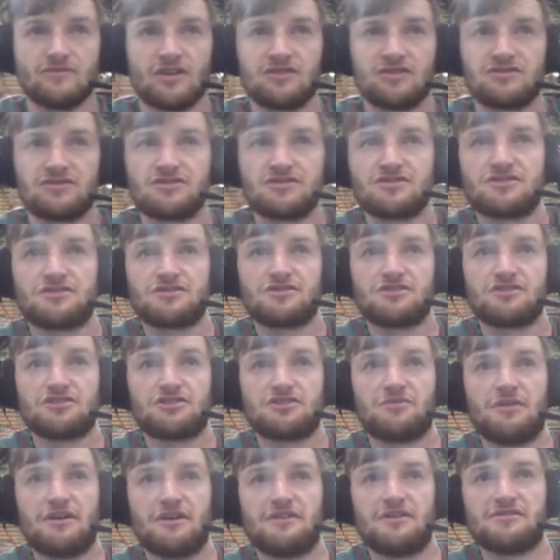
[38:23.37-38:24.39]
So just
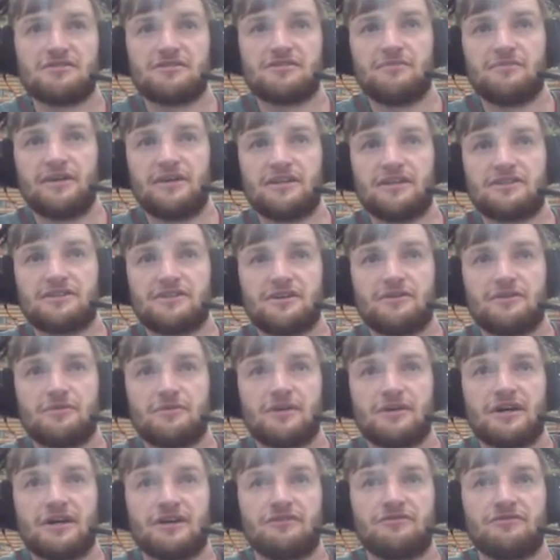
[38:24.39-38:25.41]
the players on the bench there.
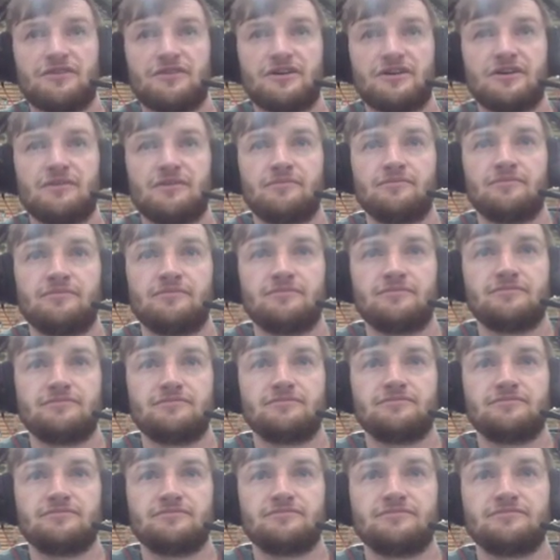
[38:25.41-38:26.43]
We have
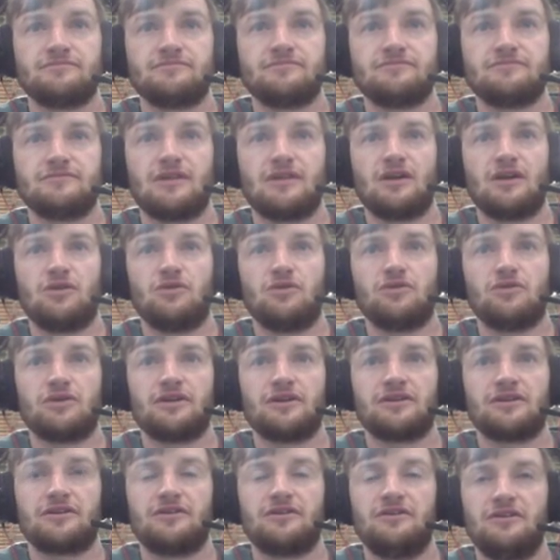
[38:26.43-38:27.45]

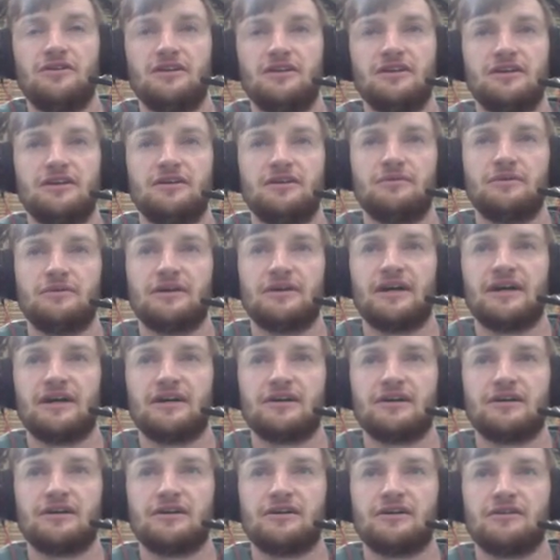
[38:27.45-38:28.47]
Logan currently. We
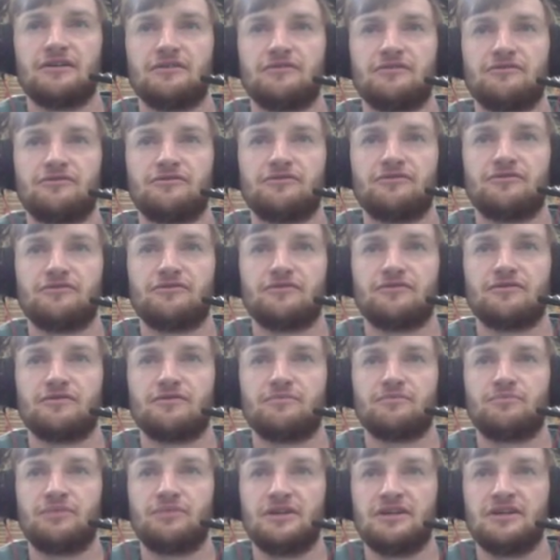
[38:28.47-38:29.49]
have
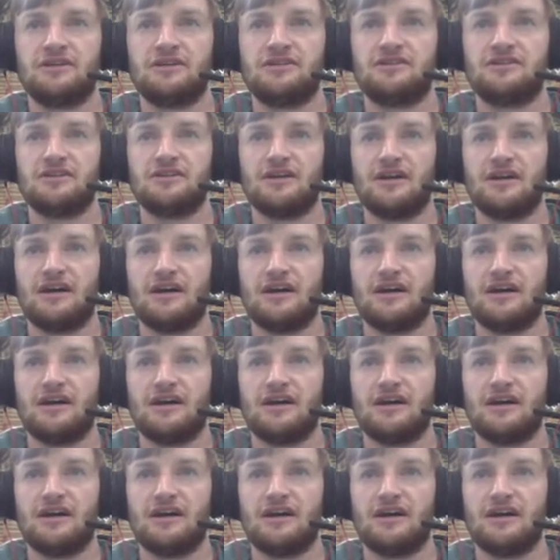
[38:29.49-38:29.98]
Pete.